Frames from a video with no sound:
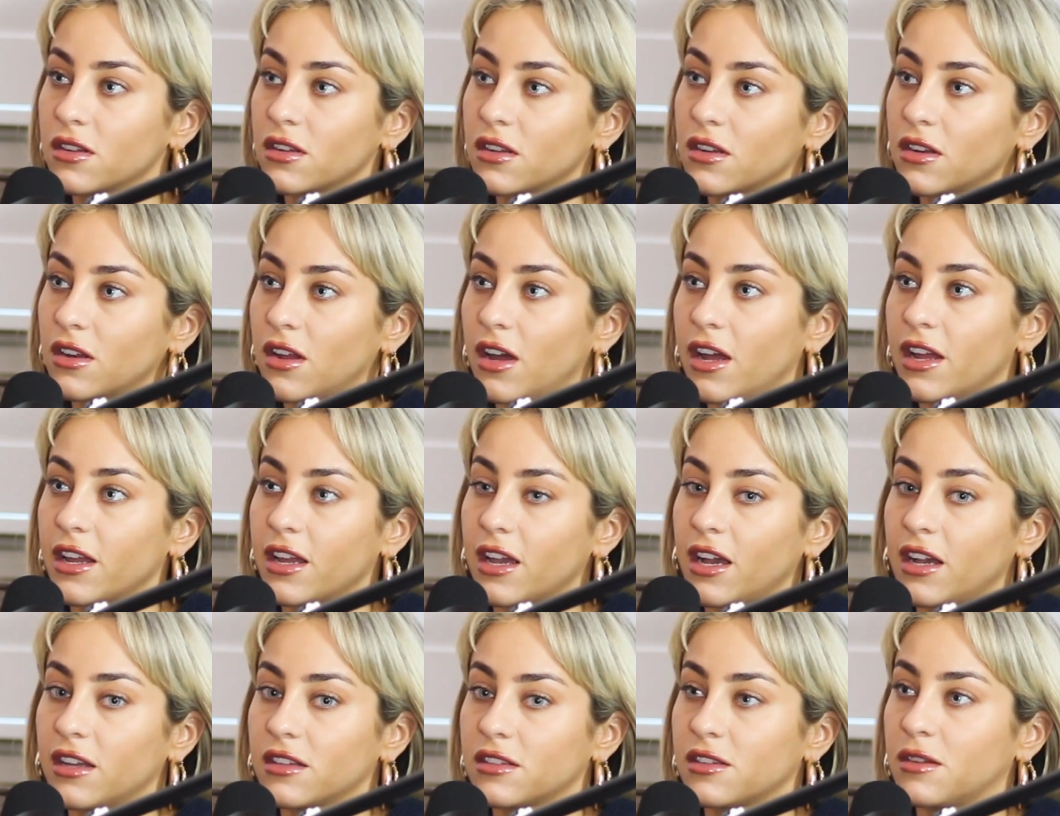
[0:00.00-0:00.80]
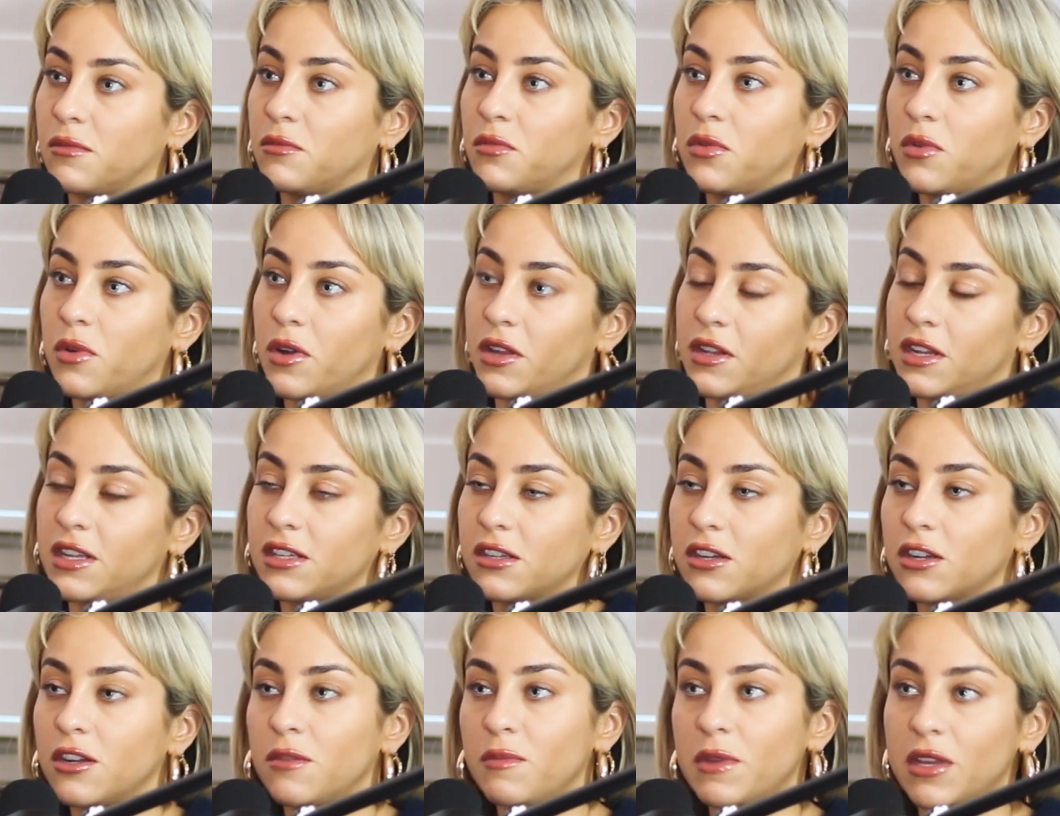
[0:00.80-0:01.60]
like, at some point, there's
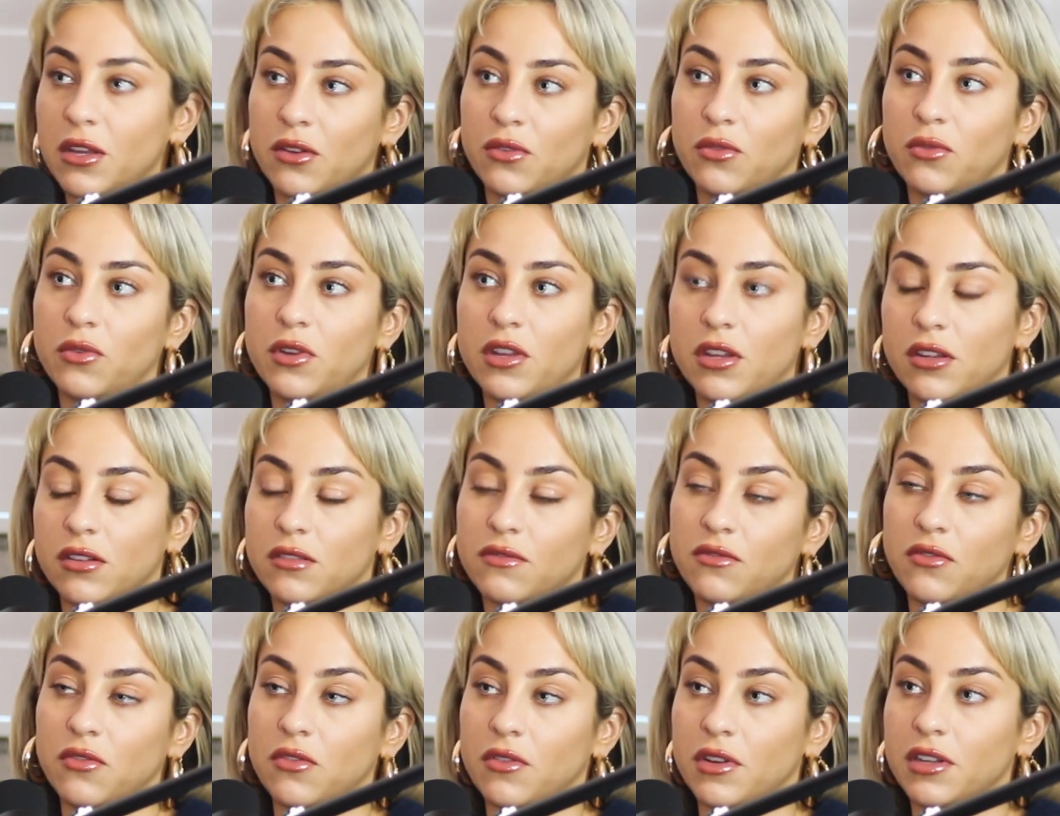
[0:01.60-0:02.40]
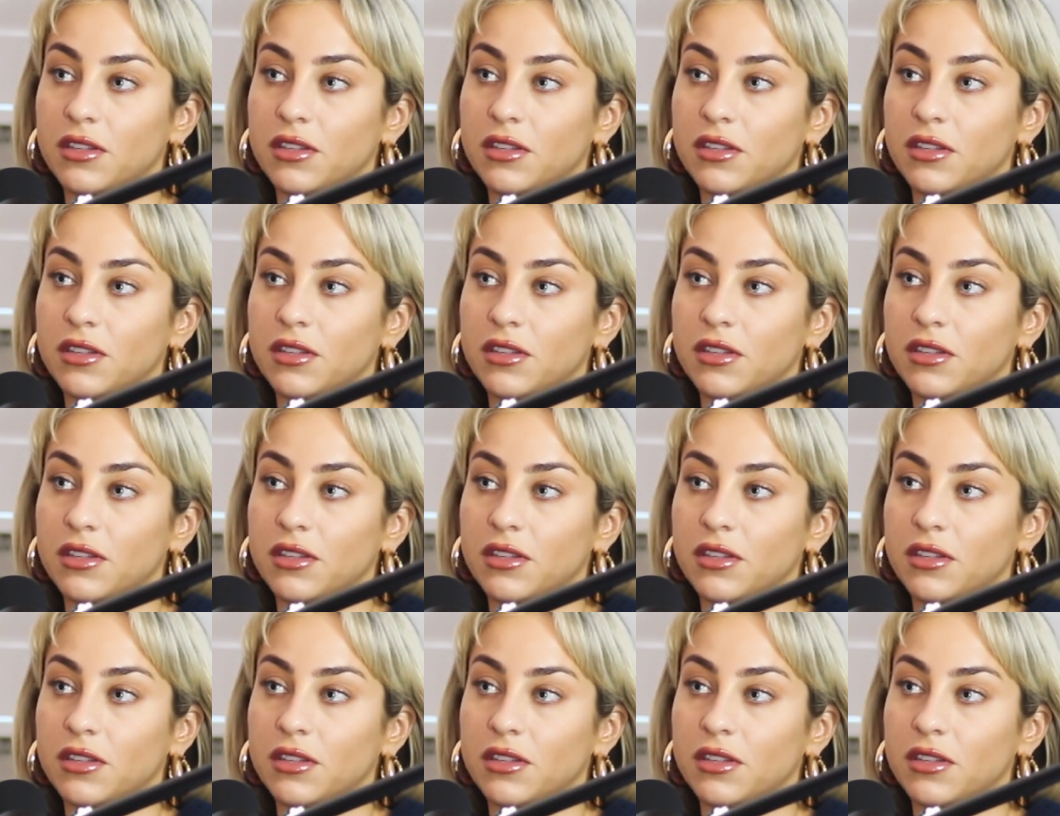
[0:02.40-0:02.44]
going to be an audience for